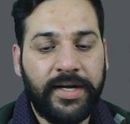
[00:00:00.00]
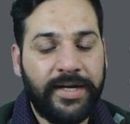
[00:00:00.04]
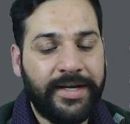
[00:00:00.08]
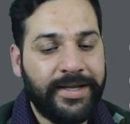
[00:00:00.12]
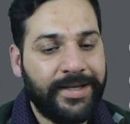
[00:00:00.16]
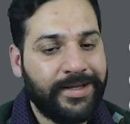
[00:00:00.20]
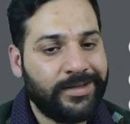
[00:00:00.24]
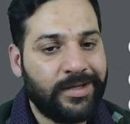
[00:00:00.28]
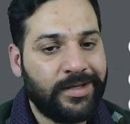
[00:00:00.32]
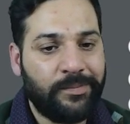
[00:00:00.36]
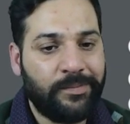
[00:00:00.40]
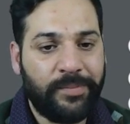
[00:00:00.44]

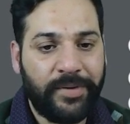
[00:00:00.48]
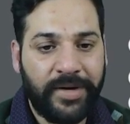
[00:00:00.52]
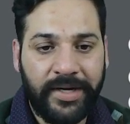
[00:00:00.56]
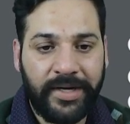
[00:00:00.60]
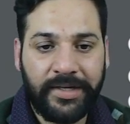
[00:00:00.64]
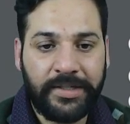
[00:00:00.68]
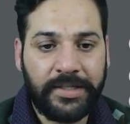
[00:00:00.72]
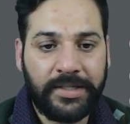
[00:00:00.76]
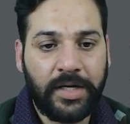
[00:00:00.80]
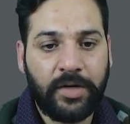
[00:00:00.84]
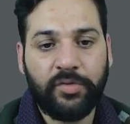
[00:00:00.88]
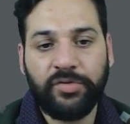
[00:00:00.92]
take the
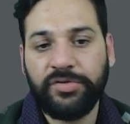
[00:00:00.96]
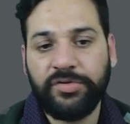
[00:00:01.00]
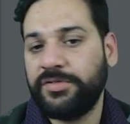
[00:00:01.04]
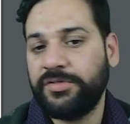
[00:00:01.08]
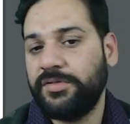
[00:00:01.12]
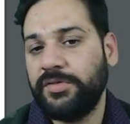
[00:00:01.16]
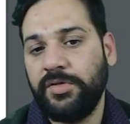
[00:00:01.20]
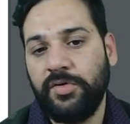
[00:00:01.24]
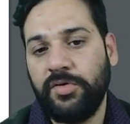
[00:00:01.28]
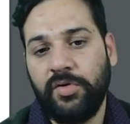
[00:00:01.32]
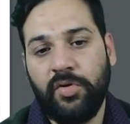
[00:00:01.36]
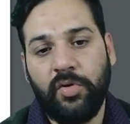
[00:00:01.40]

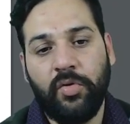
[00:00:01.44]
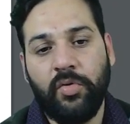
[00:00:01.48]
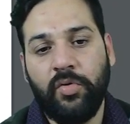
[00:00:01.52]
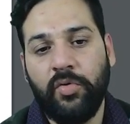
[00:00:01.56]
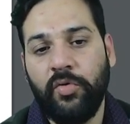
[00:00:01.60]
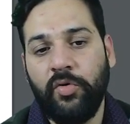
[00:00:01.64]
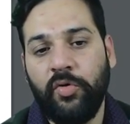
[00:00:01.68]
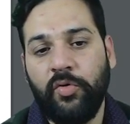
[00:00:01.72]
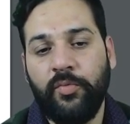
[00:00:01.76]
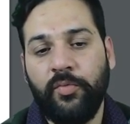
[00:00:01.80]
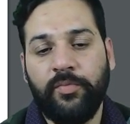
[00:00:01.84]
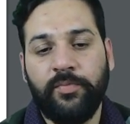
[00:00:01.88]
printouts.
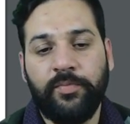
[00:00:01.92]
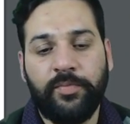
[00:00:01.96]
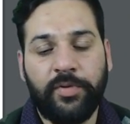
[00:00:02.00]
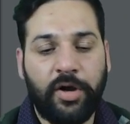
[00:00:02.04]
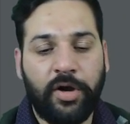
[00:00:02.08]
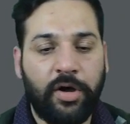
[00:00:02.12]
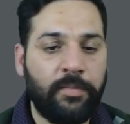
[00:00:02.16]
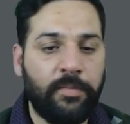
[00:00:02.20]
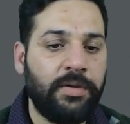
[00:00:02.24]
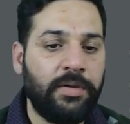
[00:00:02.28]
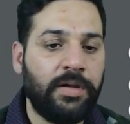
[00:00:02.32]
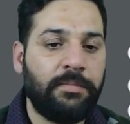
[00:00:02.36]
No
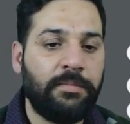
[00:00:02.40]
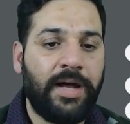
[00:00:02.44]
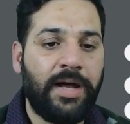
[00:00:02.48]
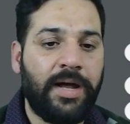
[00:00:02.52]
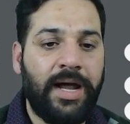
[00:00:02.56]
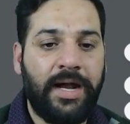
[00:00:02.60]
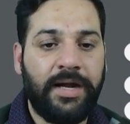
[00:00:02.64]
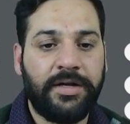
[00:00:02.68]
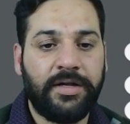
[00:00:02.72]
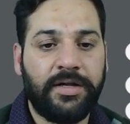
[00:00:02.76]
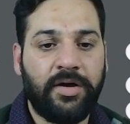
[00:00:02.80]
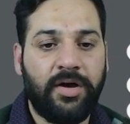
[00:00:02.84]
problem
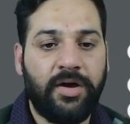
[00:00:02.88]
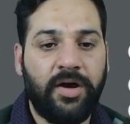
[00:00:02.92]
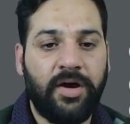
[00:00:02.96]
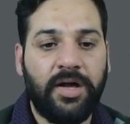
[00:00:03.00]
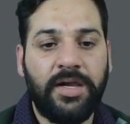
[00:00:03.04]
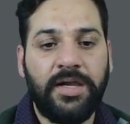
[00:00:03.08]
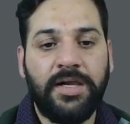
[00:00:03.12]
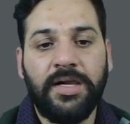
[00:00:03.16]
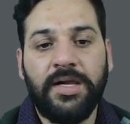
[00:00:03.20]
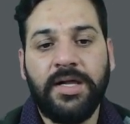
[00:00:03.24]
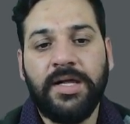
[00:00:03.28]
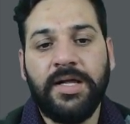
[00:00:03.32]
at
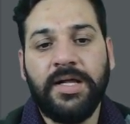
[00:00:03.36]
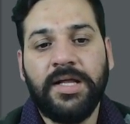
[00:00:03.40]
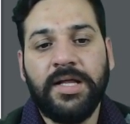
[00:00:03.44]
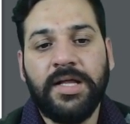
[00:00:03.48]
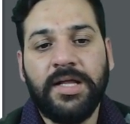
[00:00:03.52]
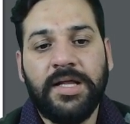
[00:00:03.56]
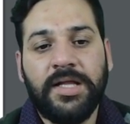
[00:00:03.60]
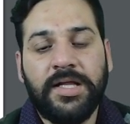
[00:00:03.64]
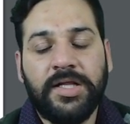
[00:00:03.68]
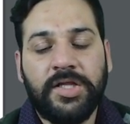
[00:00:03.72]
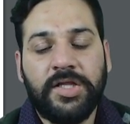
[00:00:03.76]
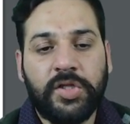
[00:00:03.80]
all.
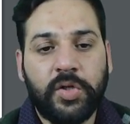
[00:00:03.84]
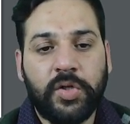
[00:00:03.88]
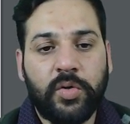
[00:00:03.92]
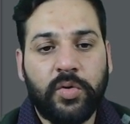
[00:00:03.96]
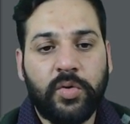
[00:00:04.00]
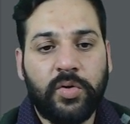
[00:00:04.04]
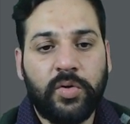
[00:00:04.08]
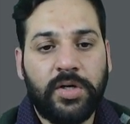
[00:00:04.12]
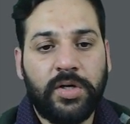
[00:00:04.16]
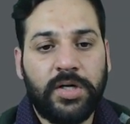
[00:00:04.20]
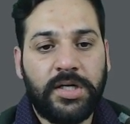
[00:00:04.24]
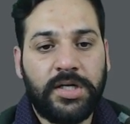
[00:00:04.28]

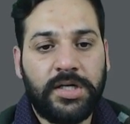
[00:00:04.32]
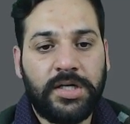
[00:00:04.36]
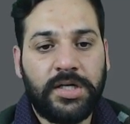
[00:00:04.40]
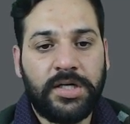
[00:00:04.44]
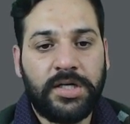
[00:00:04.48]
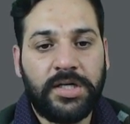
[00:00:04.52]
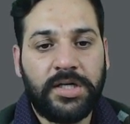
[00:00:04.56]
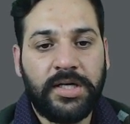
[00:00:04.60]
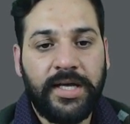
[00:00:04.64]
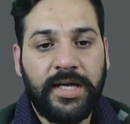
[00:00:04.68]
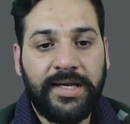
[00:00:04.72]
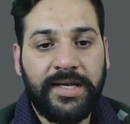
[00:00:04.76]

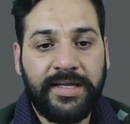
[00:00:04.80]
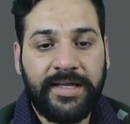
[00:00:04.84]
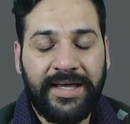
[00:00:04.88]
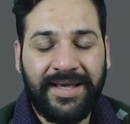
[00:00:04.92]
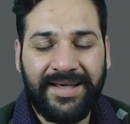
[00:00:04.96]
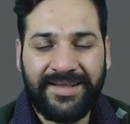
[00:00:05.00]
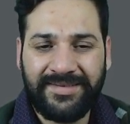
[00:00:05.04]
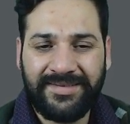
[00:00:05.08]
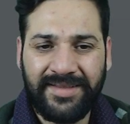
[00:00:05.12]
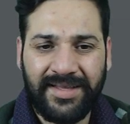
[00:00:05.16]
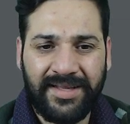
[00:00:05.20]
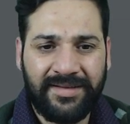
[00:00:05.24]
So in
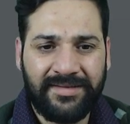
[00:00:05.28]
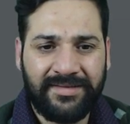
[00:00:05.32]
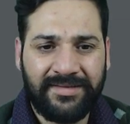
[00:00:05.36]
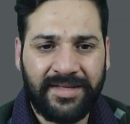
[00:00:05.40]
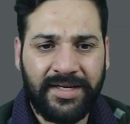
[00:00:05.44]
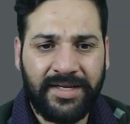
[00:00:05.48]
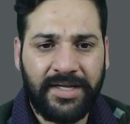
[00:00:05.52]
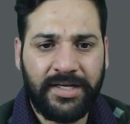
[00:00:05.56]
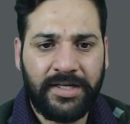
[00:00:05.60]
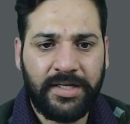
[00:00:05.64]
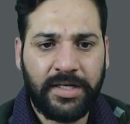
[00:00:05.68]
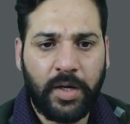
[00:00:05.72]
case there is
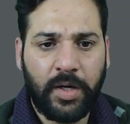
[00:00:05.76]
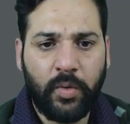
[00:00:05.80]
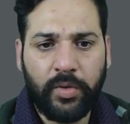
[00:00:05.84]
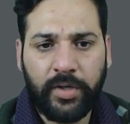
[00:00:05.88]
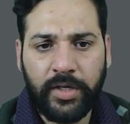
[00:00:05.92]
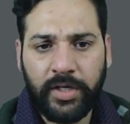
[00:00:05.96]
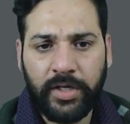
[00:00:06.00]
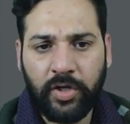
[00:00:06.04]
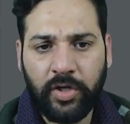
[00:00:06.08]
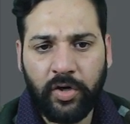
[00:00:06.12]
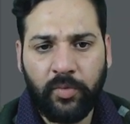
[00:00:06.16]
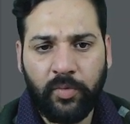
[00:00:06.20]
any
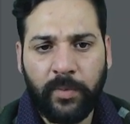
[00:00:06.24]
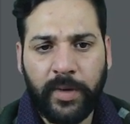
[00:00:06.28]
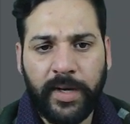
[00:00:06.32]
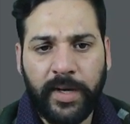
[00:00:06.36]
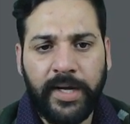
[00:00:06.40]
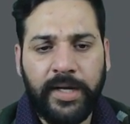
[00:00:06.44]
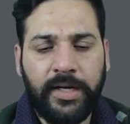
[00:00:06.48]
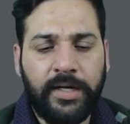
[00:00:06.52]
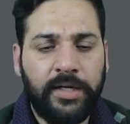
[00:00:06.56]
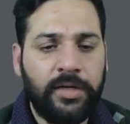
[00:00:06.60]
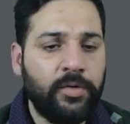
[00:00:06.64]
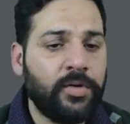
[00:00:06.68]
doubt in your
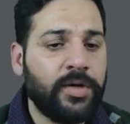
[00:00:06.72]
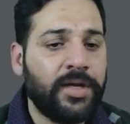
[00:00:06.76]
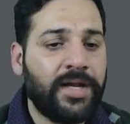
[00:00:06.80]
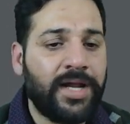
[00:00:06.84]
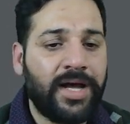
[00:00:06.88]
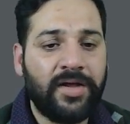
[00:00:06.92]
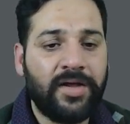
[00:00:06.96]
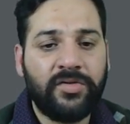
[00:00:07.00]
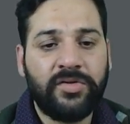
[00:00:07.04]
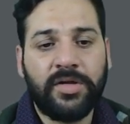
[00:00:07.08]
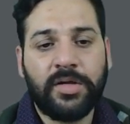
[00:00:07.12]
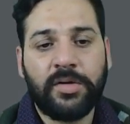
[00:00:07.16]
mind, you can
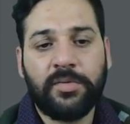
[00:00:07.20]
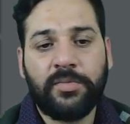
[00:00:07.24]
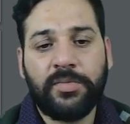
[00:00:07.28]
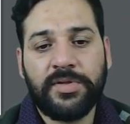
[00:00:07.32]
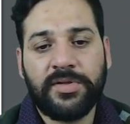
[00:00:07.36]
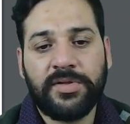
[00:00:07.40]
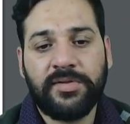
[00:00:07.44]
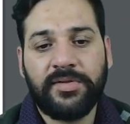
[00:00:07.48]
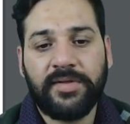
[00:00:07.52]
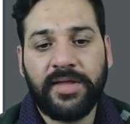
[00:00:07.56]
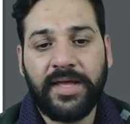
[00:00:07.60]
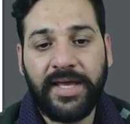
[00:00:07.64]
ask your
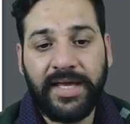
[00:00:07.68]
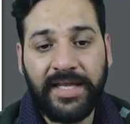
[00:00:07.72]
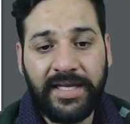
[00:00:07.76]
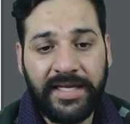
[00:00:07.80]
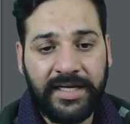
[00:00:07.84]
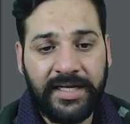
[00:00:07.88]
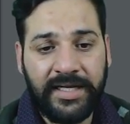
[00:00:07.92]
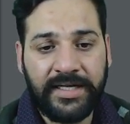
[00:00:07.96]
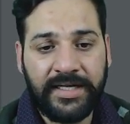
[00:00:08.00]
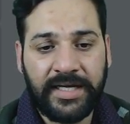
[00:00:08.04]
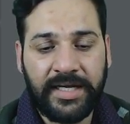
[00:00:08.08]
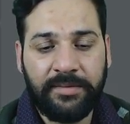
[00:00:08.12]
questions
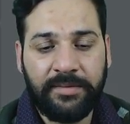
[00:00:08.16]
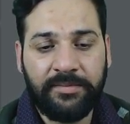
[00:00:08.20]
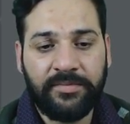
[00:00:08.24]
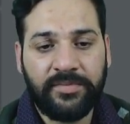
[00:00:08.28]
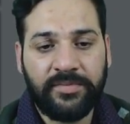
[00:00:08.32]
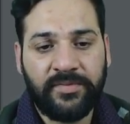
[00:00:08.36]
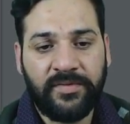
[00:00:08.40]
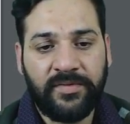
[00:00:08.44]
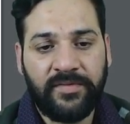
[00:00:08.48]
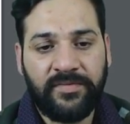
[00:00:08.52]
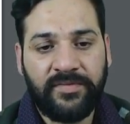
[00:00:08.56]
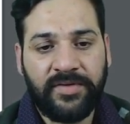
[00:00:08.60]

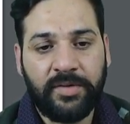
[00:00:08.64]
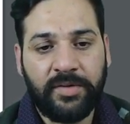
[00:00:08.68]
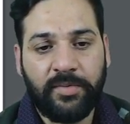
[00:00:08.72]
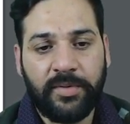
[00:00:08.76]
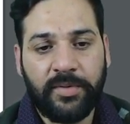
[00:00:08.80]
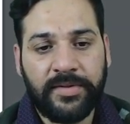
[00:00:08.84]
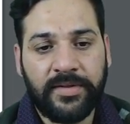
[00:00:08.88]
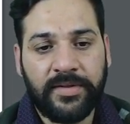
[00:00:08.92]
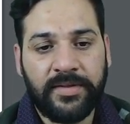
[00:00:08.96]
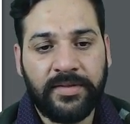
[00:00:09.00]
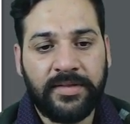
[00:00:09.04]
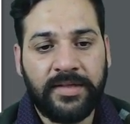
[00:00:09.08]
anytime. 50
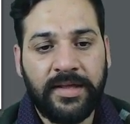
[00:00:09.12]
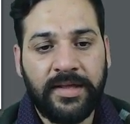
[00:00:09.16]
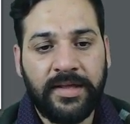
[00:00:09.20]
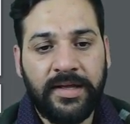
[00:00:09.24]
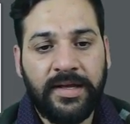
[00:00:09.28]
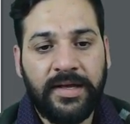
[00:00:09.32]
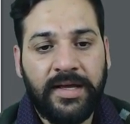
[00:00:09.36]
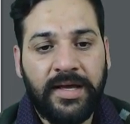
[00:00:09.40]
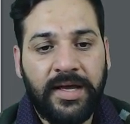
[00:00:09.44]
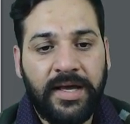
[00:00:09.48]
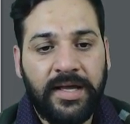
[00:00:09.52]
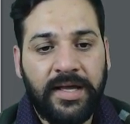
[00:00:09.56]
questions
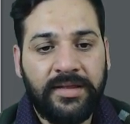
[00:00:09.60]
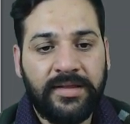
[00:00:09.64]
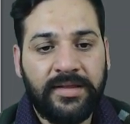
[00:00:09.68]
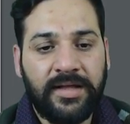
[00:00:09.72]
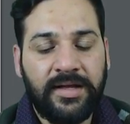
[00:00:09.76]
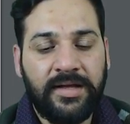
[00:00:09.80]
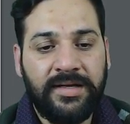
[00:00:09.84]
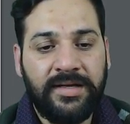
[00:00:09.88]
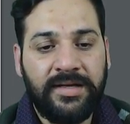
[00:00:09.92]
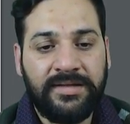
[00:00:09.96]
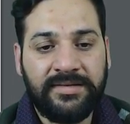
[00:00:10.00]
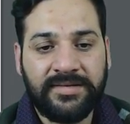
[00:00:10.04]
in
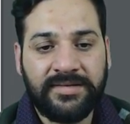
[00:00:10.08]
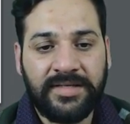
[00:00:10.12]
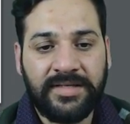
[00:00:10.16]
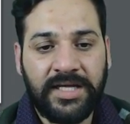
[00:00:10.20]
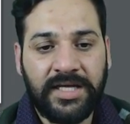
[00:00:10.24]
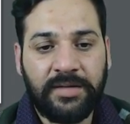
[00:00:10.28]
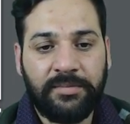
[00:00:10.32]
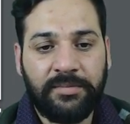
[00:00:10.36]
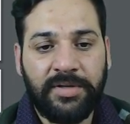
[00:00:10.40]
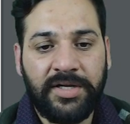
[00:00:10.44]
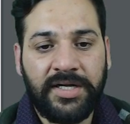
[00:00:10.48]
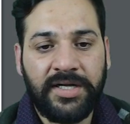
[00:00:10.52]
the
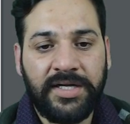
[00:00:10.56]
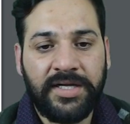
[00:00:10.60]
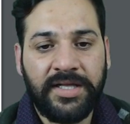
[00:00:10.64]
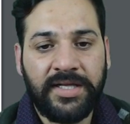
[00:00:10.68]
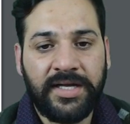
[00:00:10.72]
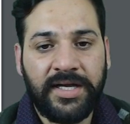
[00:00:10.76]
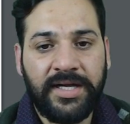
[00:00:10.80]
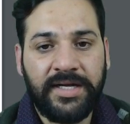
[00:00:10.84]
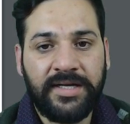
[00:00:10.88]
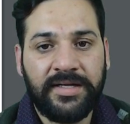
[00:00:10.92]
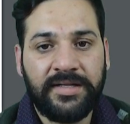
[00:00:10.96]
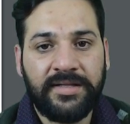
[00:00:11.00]
reasoning
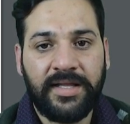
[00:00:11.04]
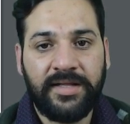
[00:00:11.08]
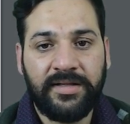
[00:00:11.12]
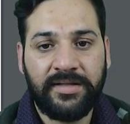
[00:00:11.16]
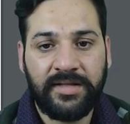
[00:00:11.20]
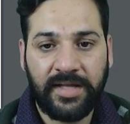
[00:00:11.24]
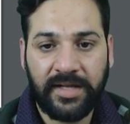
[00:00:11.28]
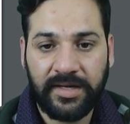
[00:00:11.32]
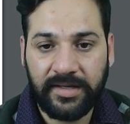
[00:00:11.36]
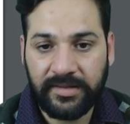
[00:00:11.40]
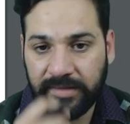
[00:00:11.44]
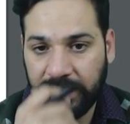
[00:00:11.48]
ability, right?
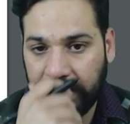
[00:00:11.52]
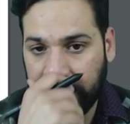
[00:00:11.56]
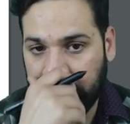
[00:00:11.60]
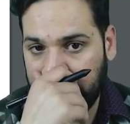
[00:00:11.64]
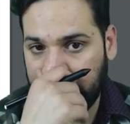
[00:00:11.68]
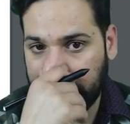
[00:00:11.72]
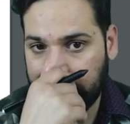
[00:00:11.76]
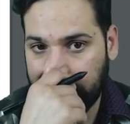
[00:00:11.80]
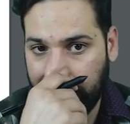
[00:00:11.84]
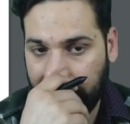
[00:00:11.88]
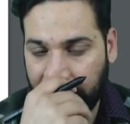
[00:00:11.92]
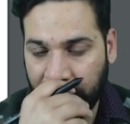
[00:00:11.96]
Then there is
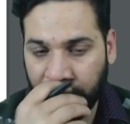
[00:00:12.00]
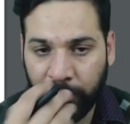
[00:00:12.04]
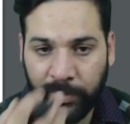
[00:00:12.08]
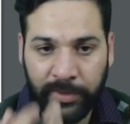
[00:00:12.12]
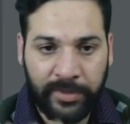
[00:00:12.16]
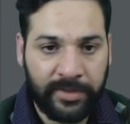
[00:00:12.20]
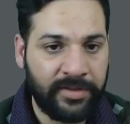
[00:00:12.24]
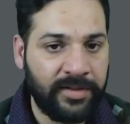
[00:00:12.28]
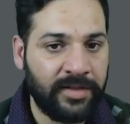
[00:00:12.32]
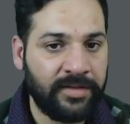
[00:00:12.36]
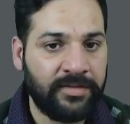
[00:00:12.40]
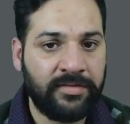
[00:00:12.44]
English
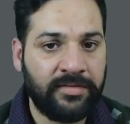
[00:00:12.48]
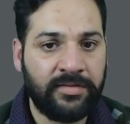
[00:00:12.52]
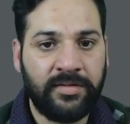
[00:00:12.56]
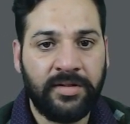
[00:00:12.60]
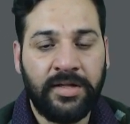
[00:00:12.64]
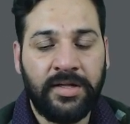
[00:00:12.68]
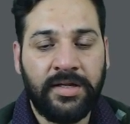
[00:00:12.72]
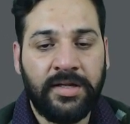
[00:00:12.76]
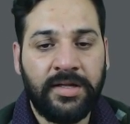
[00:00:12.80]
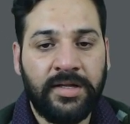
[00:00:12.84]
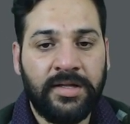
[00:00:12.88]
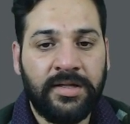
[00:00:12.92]
language. That's
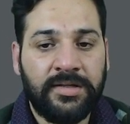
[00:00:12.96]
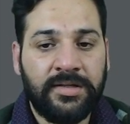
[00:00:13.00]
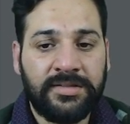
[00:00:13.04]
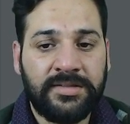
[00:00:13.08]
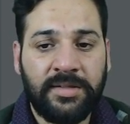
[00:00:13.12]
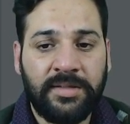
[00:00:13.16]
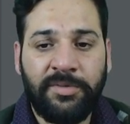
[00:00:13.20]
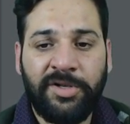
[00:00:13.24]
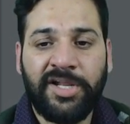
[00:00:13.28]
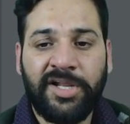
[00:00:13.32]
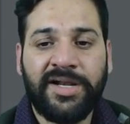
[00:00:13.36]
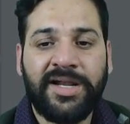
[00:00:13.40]

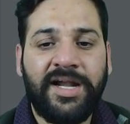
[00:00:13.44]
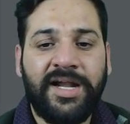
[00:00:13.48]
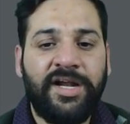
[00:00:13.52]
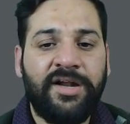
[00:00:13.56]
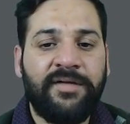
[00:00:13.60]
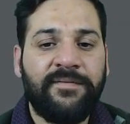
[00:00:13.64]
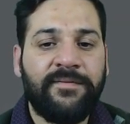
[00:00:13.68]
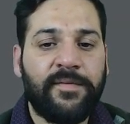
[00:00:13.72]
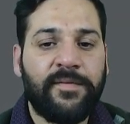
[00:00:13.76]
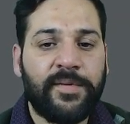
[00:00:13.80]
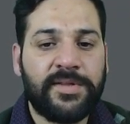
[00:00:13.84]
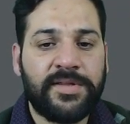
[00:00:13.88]
similar
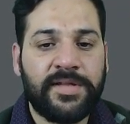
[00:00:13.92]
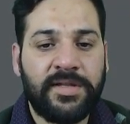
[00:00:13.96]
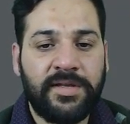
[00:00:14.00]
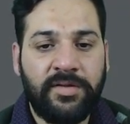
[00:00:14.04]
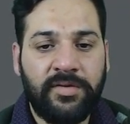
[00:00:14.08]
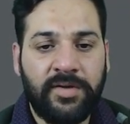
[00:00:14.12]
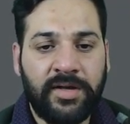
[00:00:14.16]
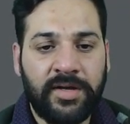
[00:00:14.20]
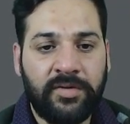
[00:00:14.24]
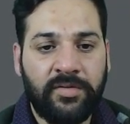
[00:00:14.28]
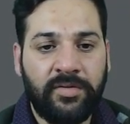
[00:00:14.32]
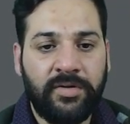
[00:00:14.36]
kind of question
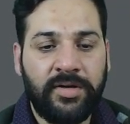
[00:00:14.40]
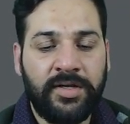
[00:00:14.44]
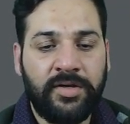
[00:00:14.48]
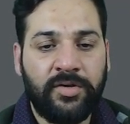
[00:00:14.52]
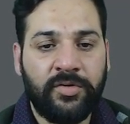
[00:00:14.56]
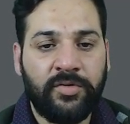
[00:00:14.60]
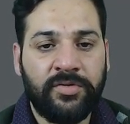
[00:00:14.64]
you are going to,